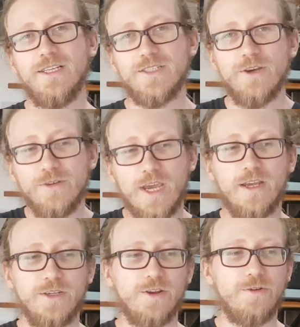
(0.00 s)
So
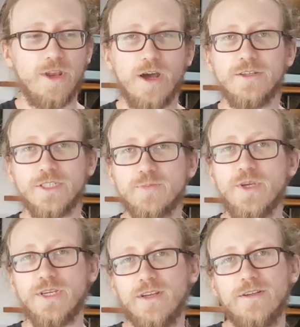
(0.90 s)
yeah, you know, largely
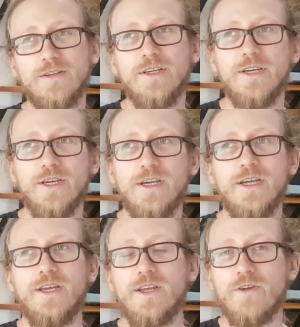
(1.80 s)
speaking,
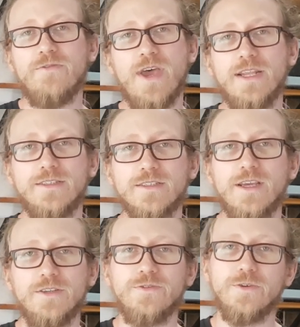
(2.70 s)
fairly
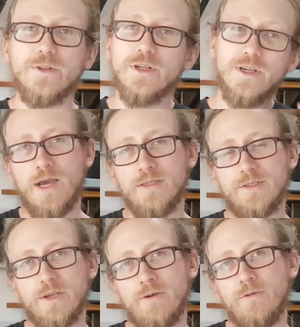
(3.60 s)
successful. And
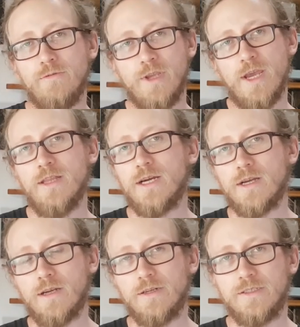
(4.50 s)
so, yeah, that
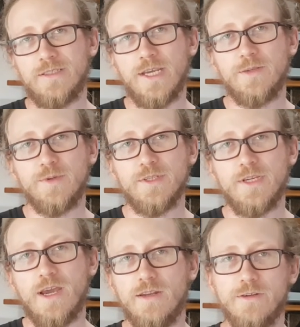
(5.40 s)
kind of takes me to
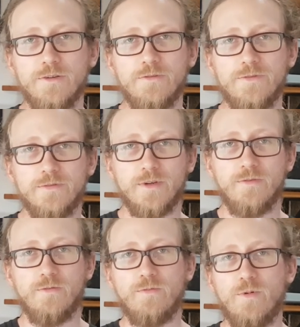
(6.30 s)
the end of, of
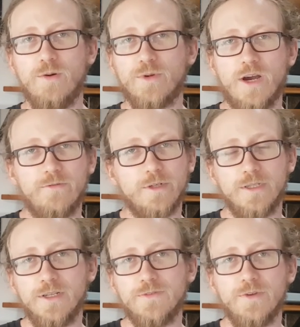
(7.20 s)
what I'm covering
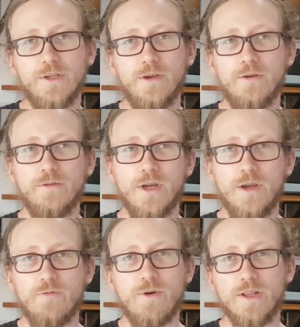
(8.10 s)
in this video.
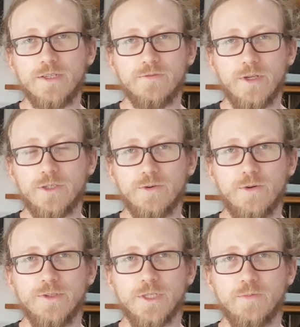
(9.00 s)
Relatively
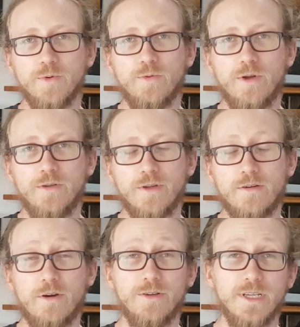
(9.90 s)
short and simple one.
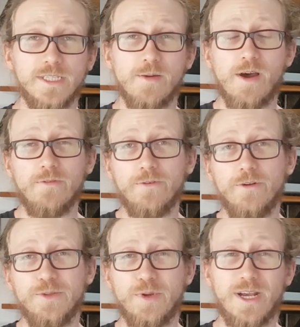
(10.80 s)
Got a decent amount of
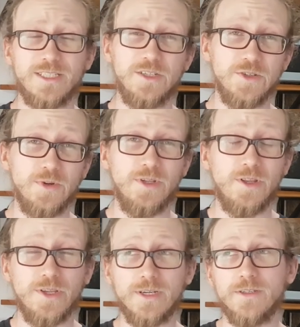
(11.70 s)
footage of me actually doing the
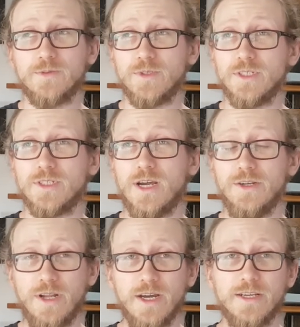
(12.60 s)
things, which is kind
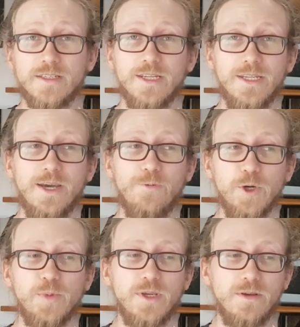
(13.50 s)
of nice. And there
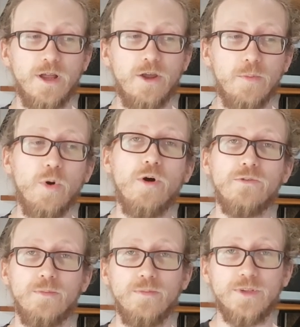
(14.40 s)
will be a lot more
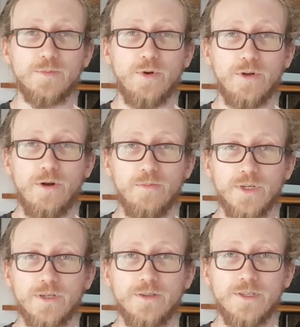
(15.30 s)
from this point on
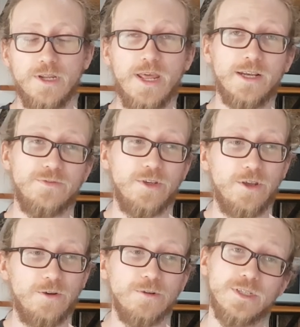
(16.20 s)
because in the next
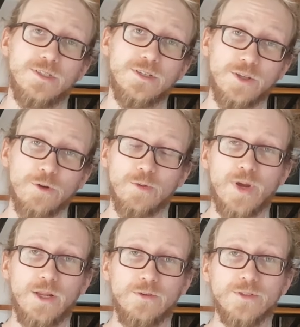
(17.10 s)
video, which is the solar
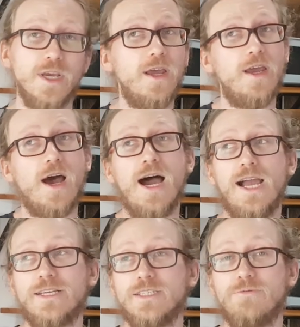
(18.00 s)
panels, I
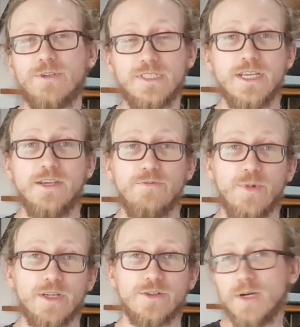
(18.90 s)
actually received
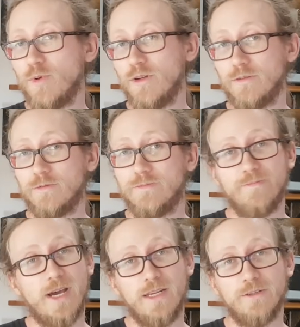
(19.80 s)
my tripod,
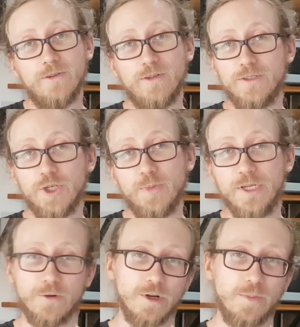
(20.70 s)
my little Joby
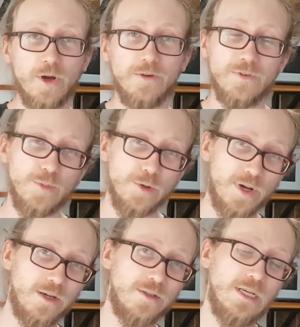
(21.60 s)
Gorilla Pod for
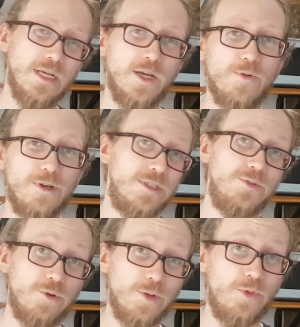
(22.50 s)
mobile, which
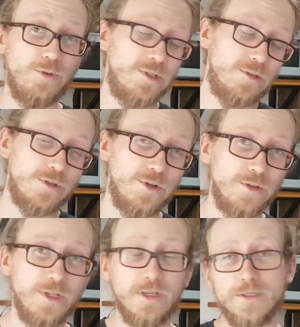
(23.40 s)
is what I'm using to
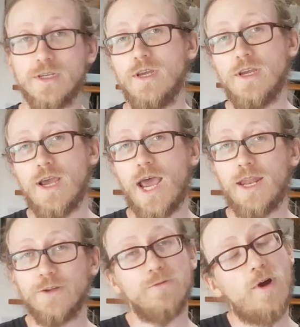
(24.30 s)
record this. And
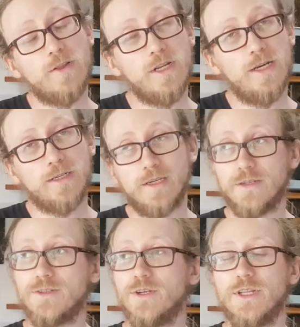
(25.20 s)
I do rather like
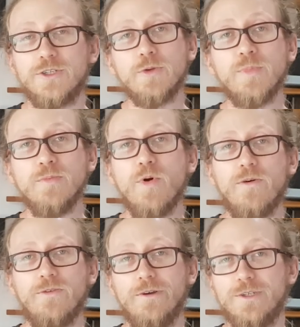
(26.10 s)
it. So there should be
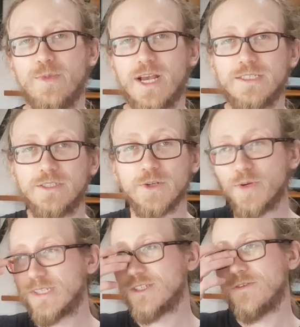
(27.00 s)
more footage of me actually
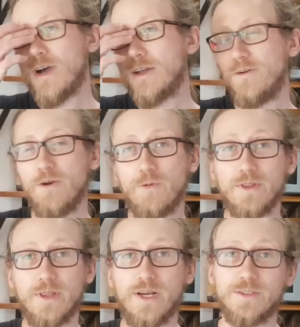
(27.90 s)
doing stuff. I don't know
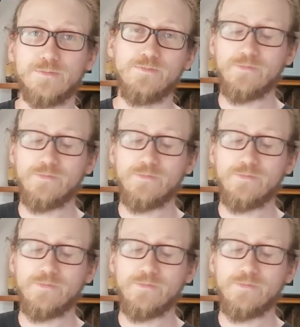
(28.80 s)
whether that's